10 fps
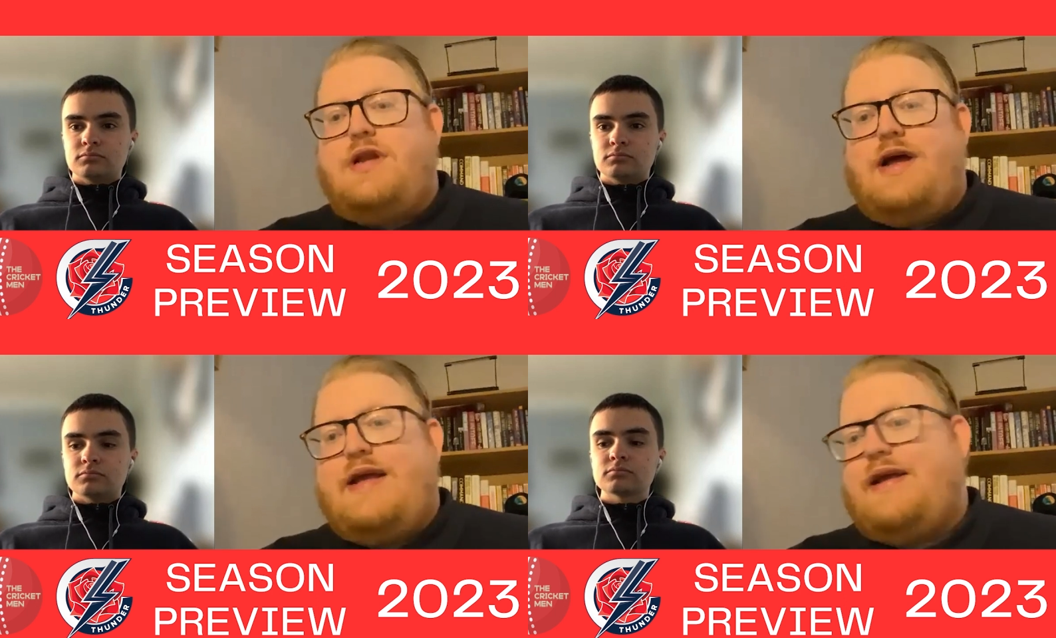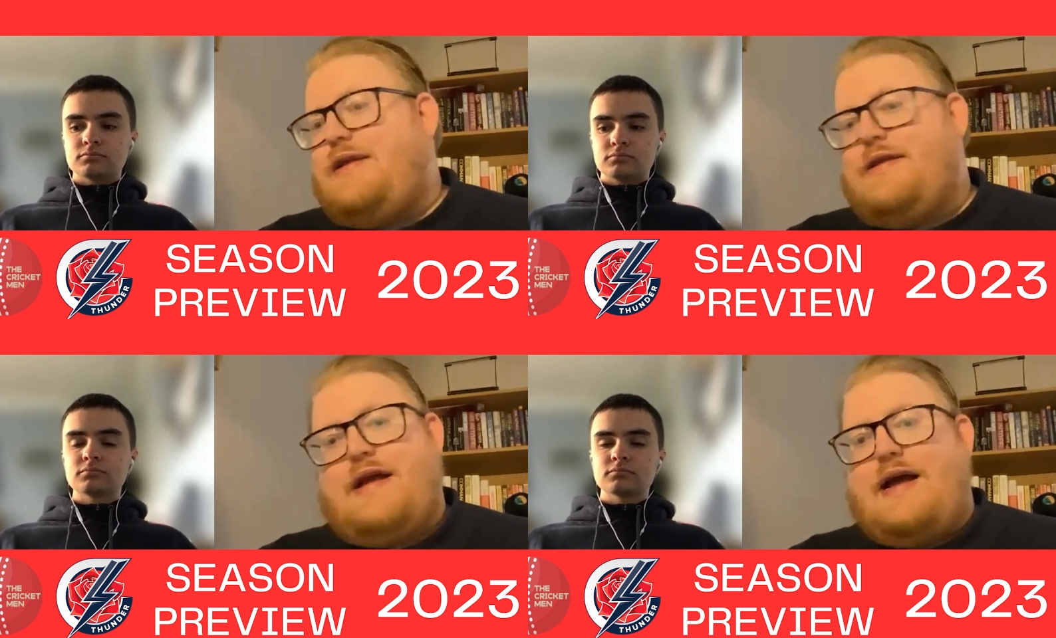Speaker 1: like
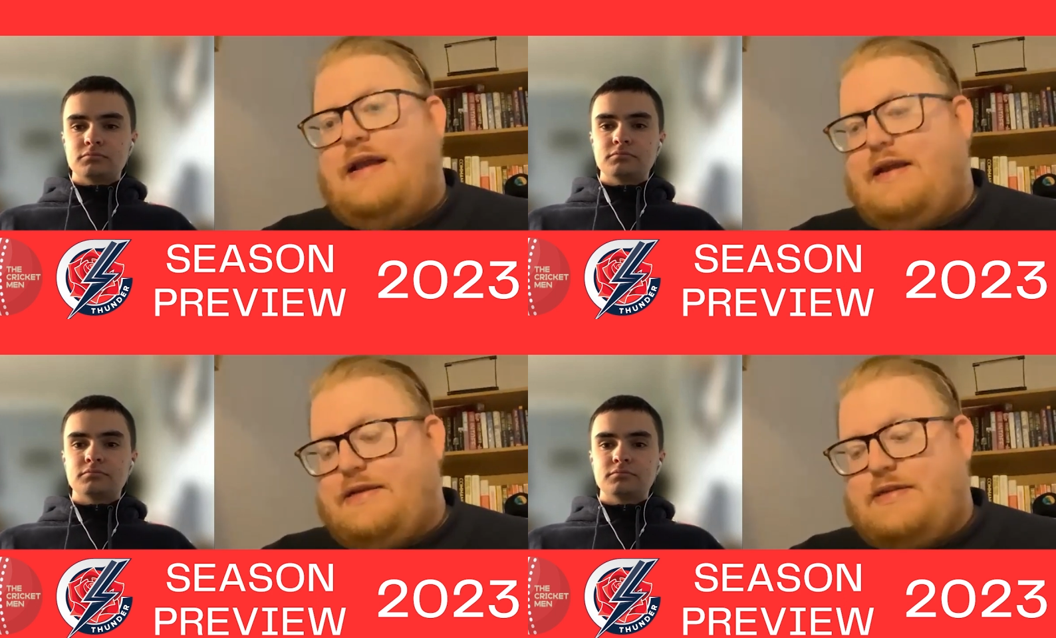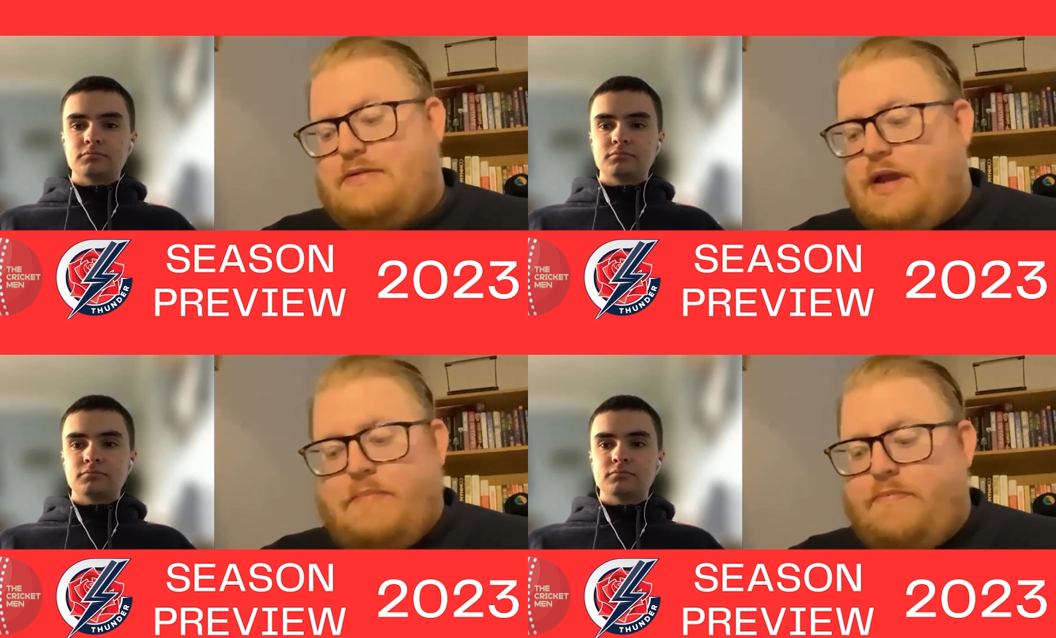
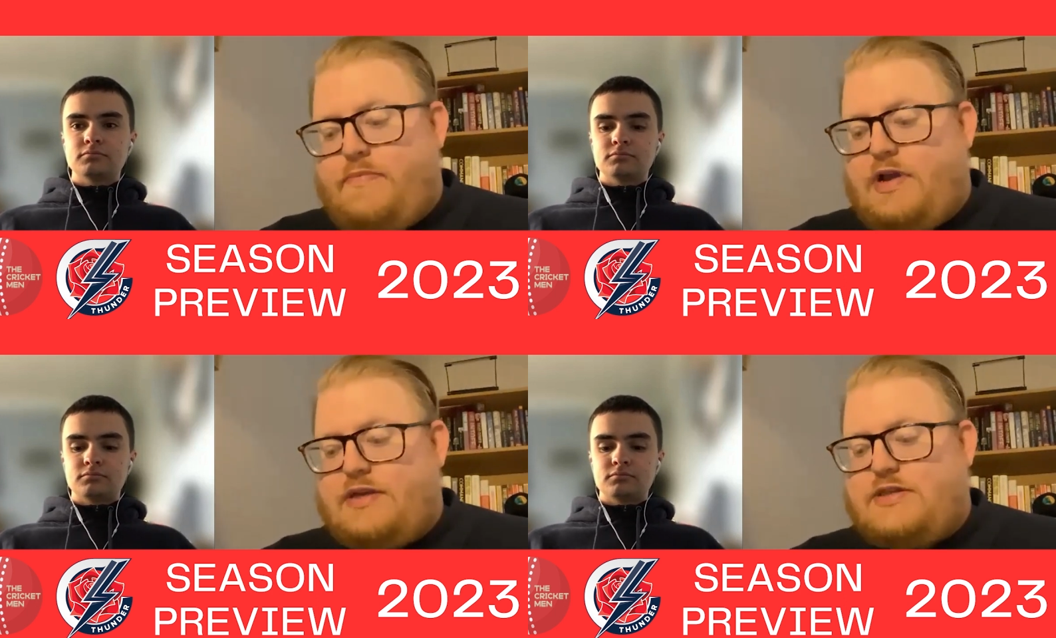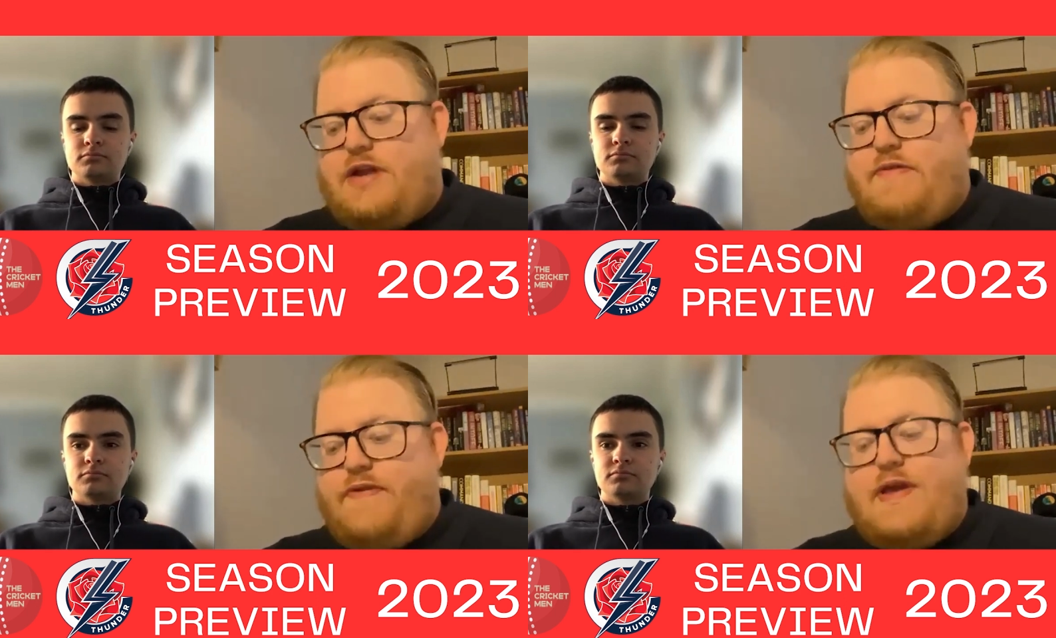Alex, um, like
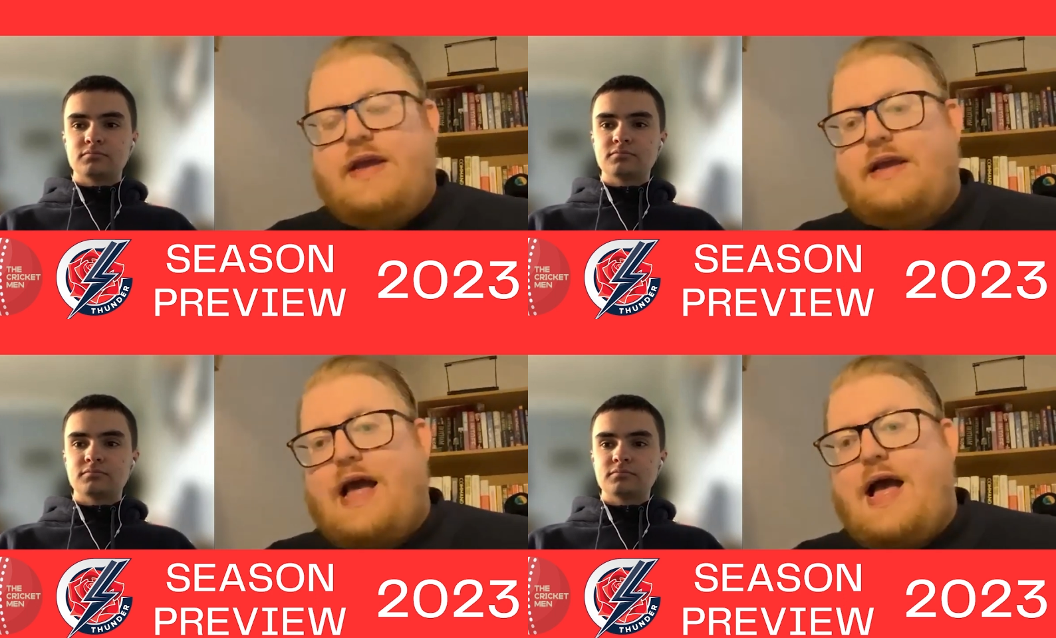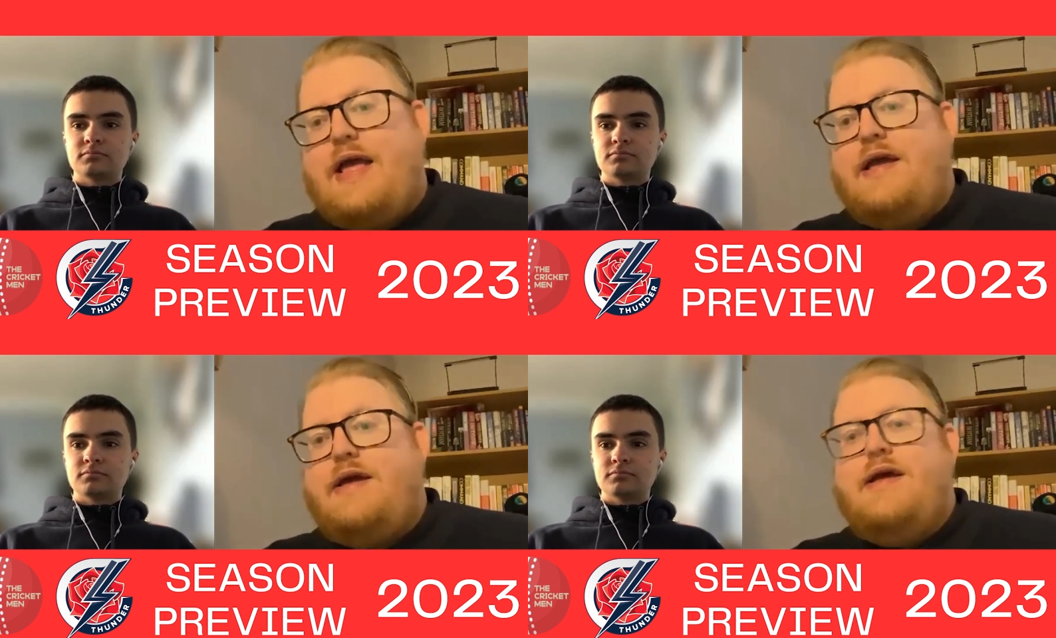Sophie and
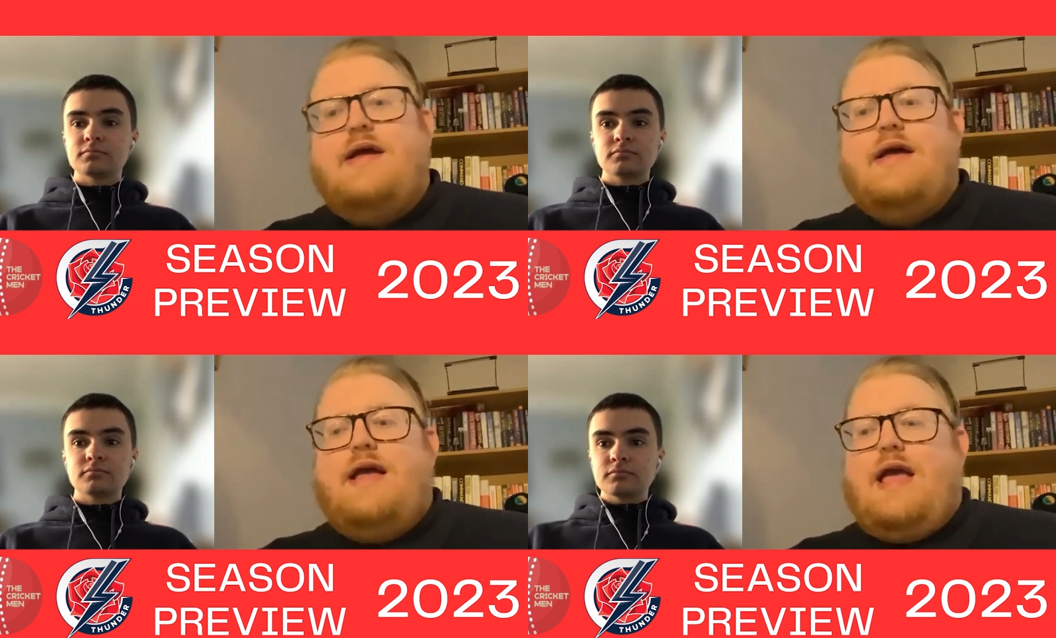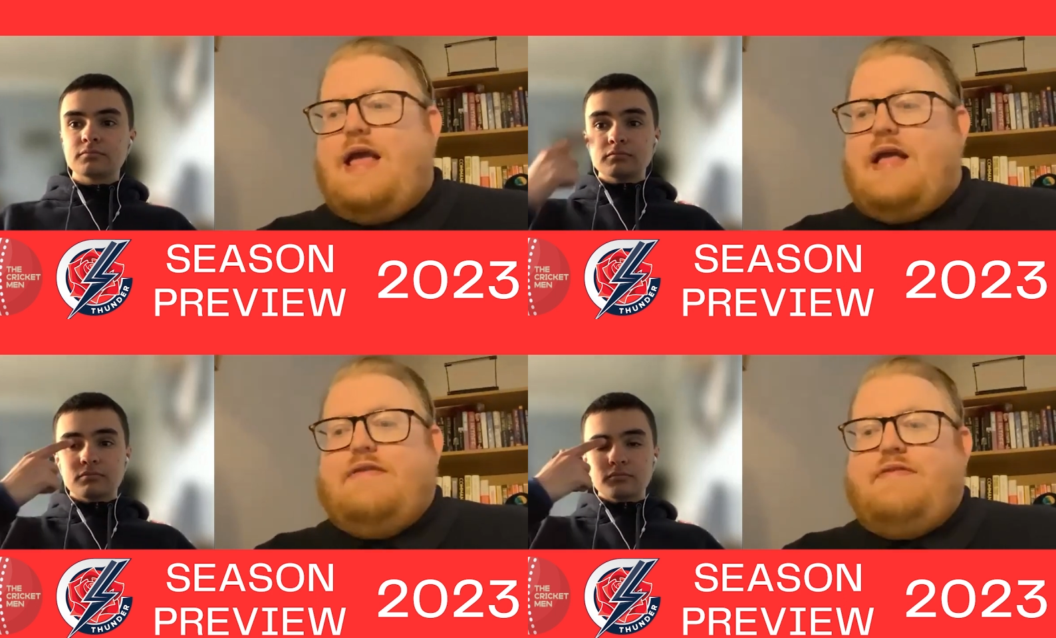Kate,
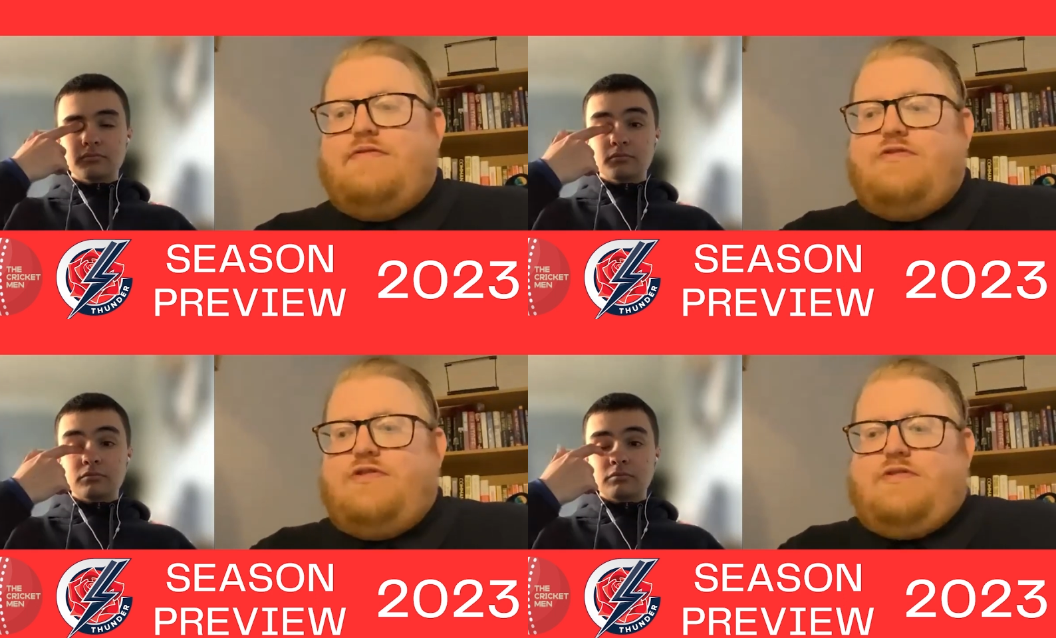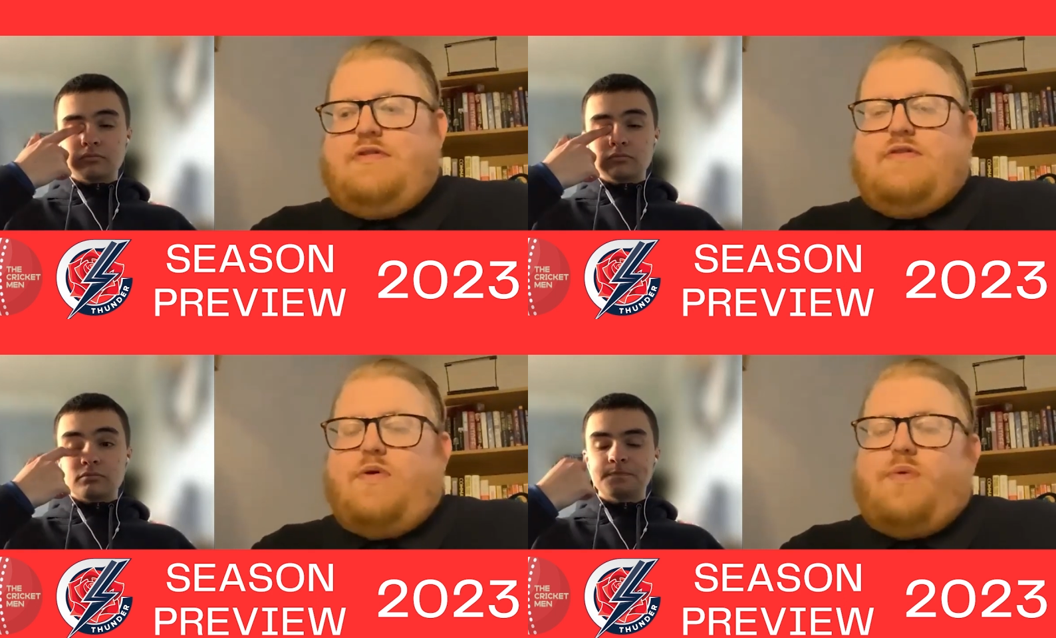is
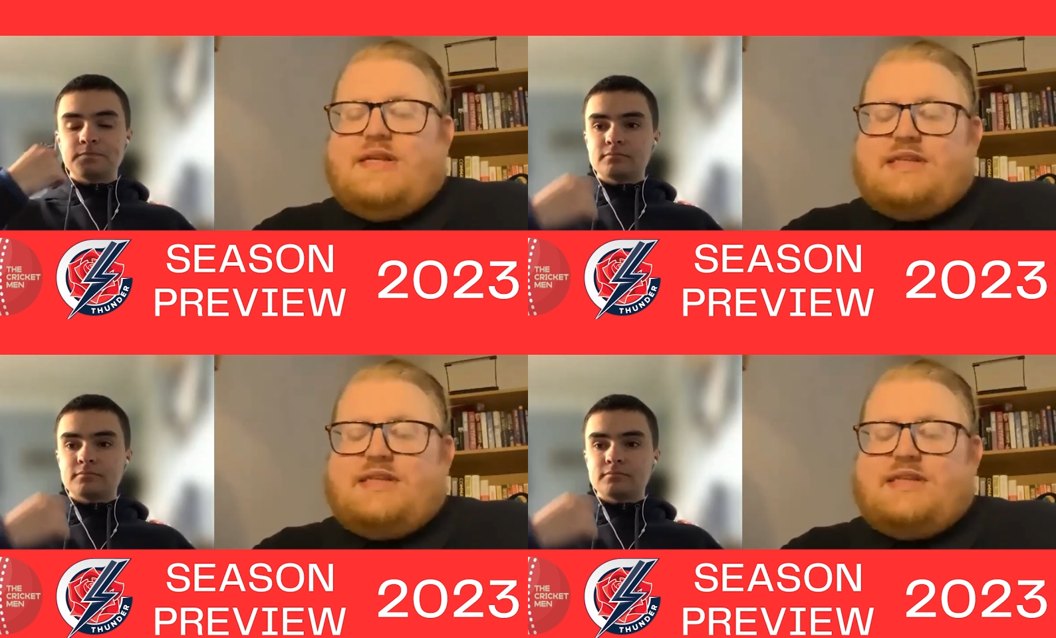just is always